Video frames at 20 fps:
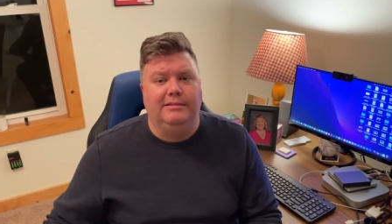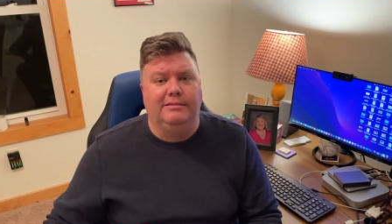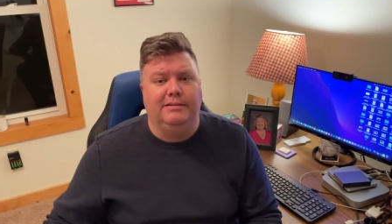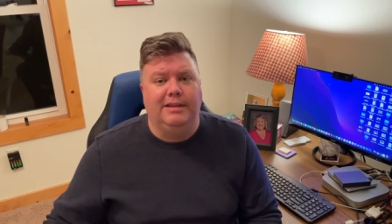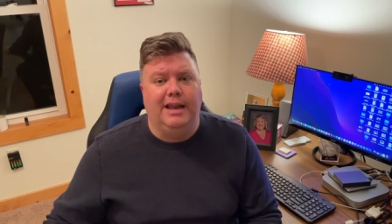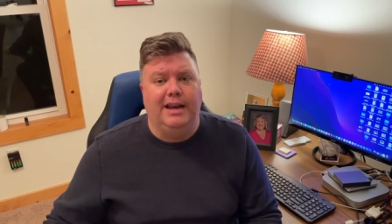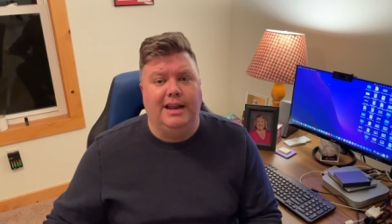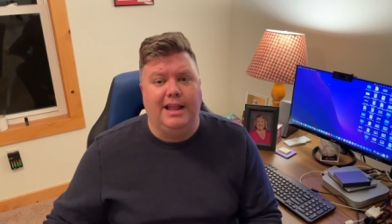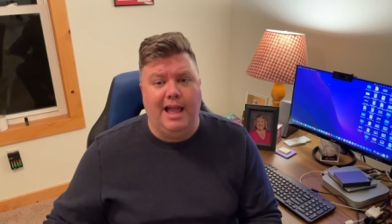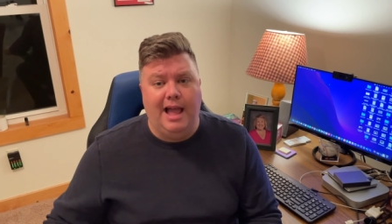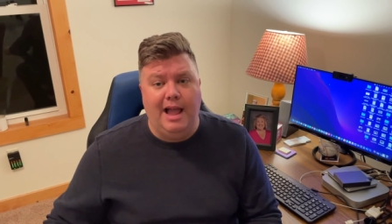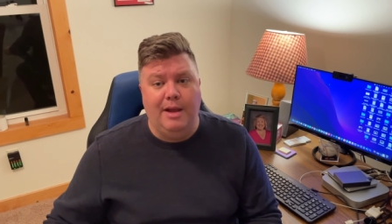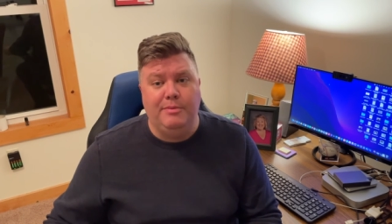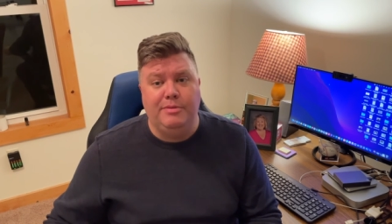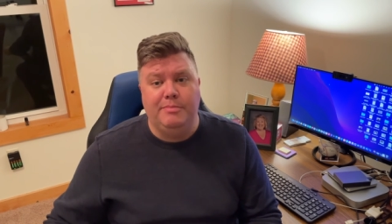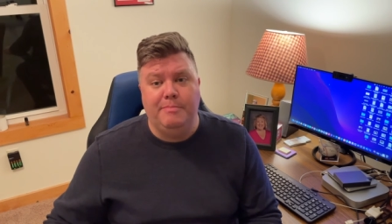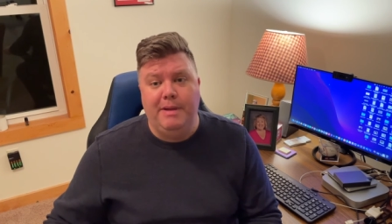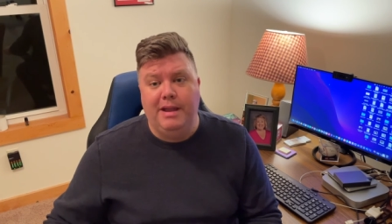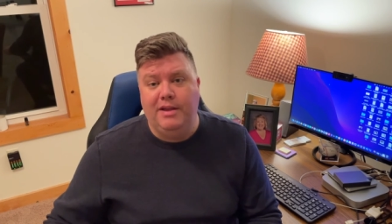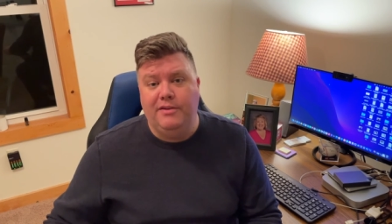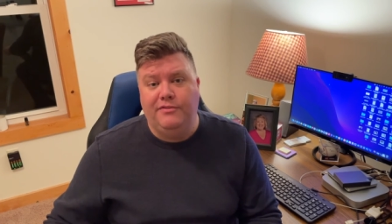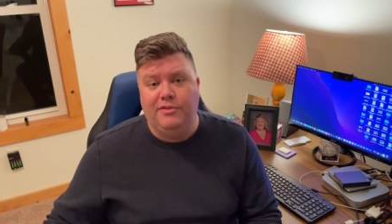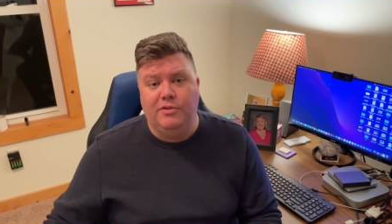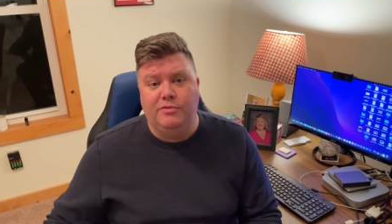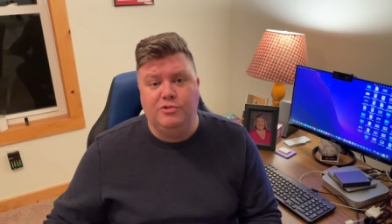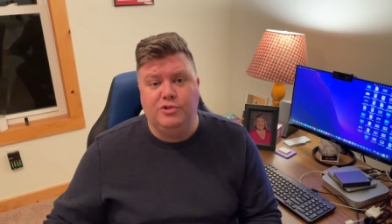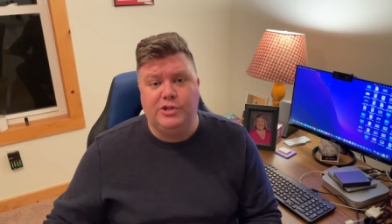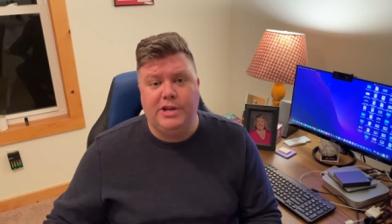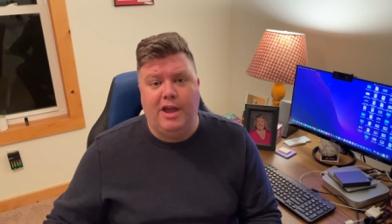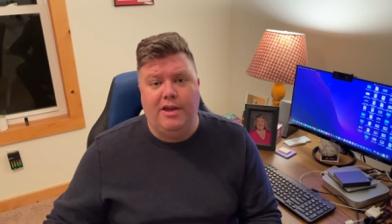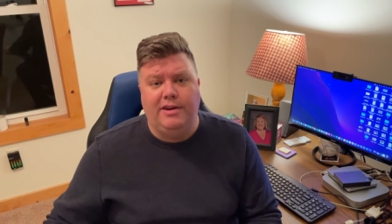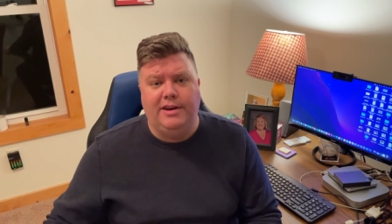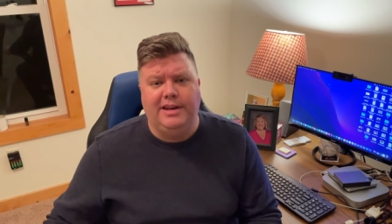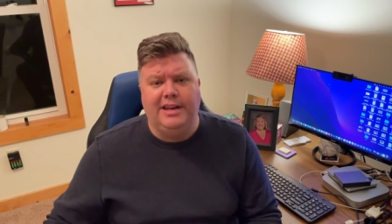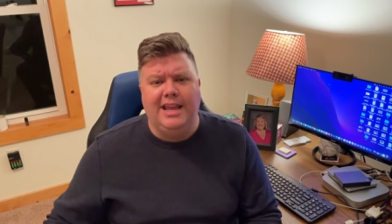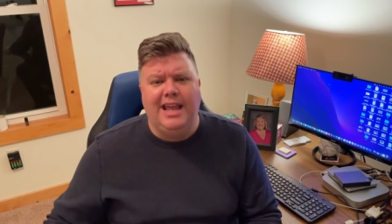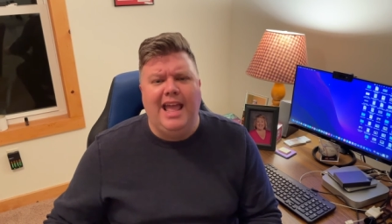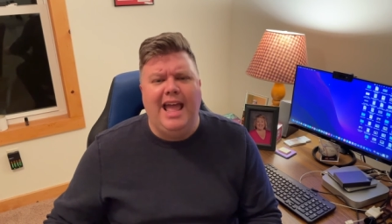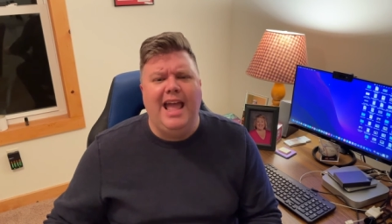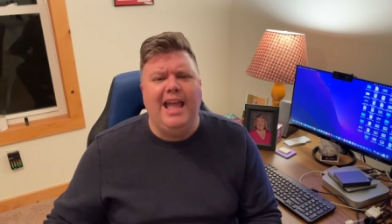and a guy with a megaphone shouted,
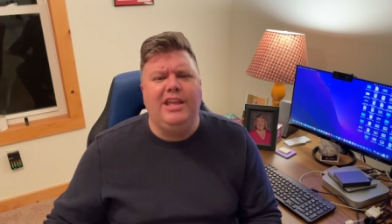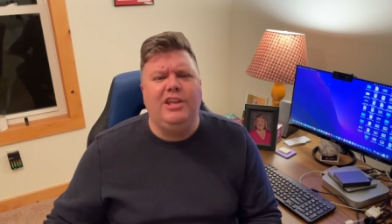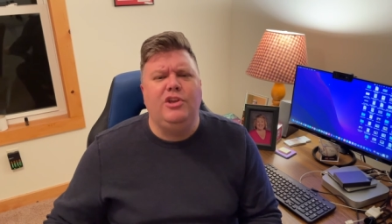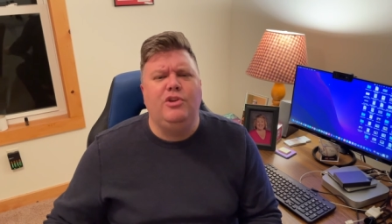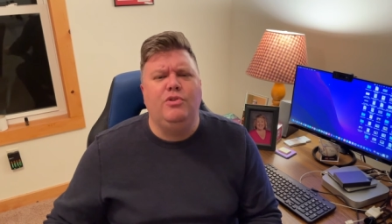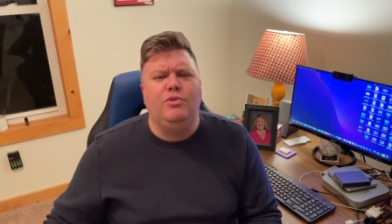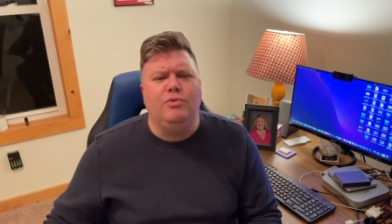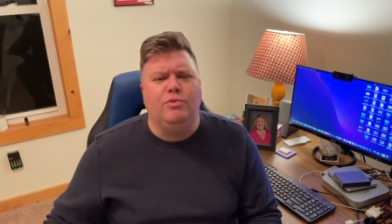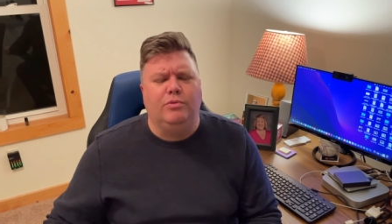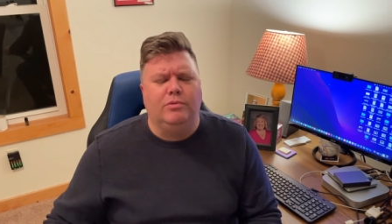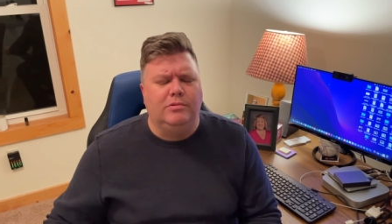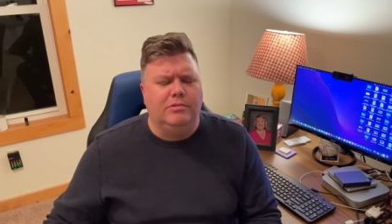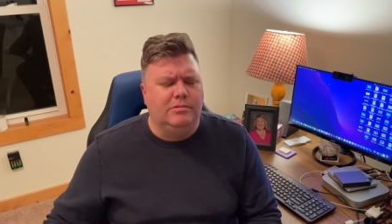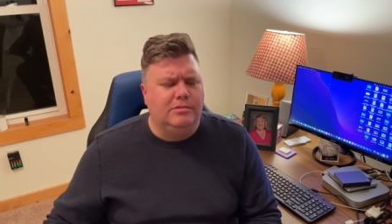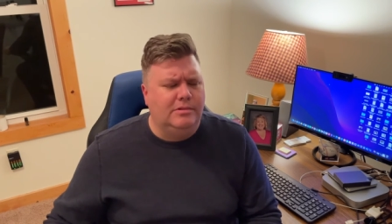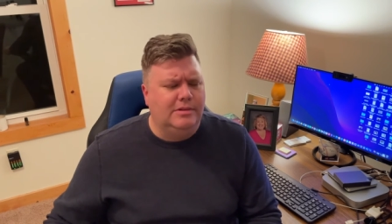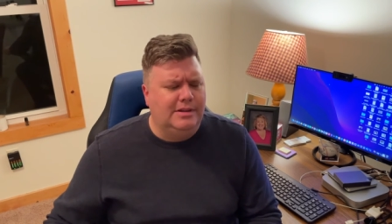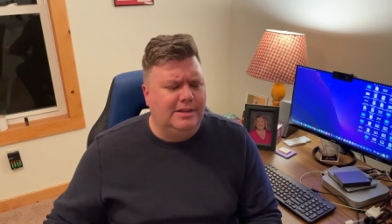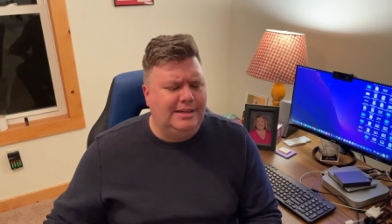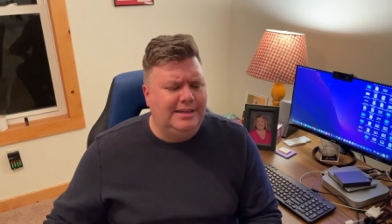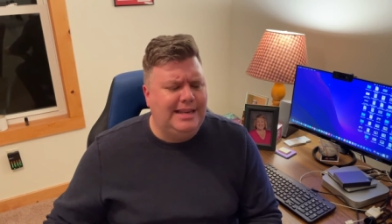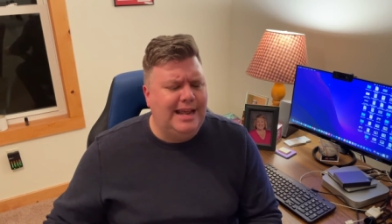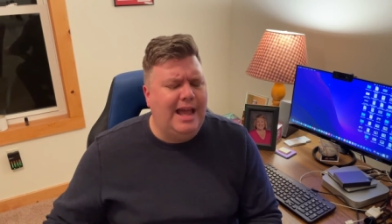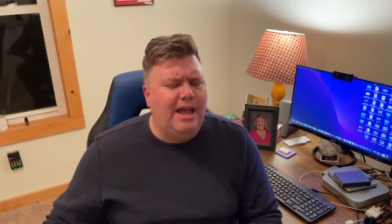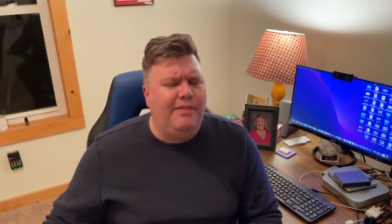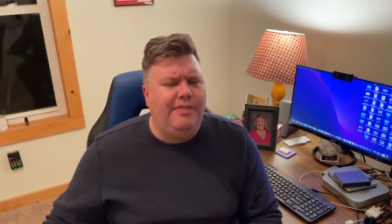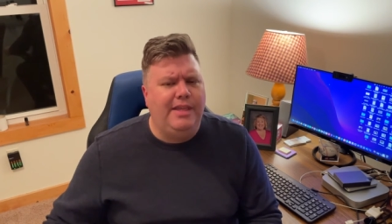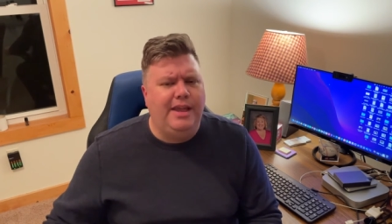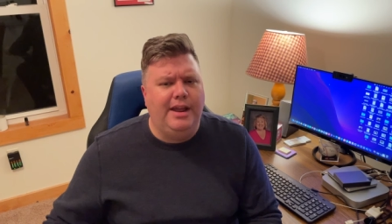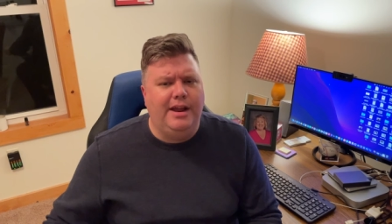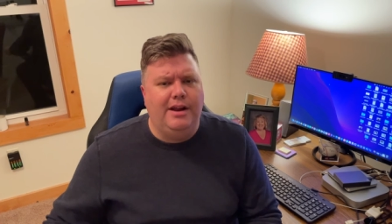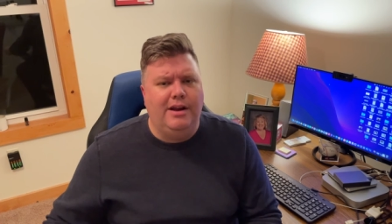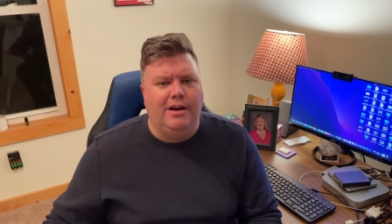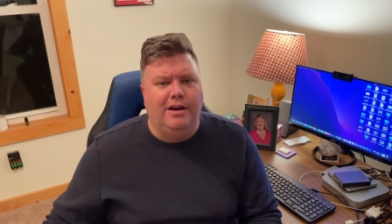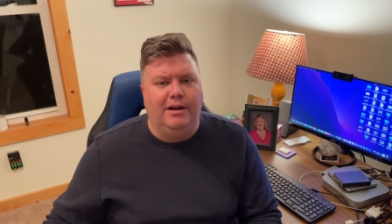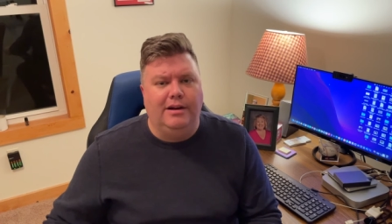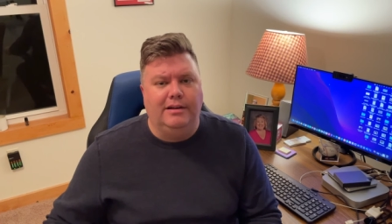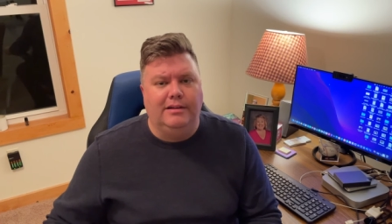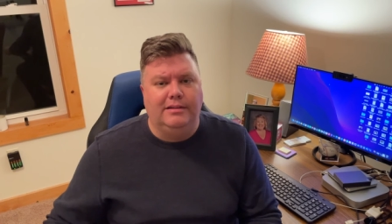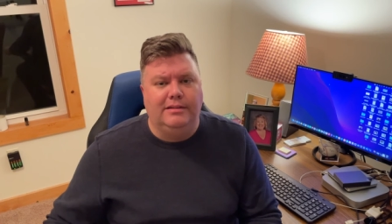Hey, you! Down
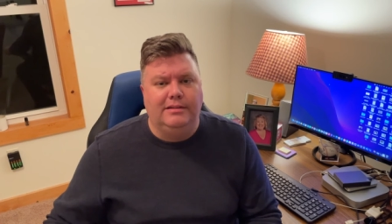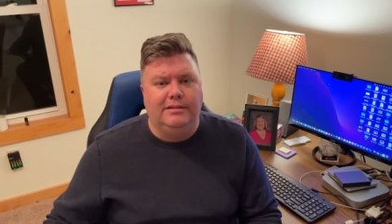there!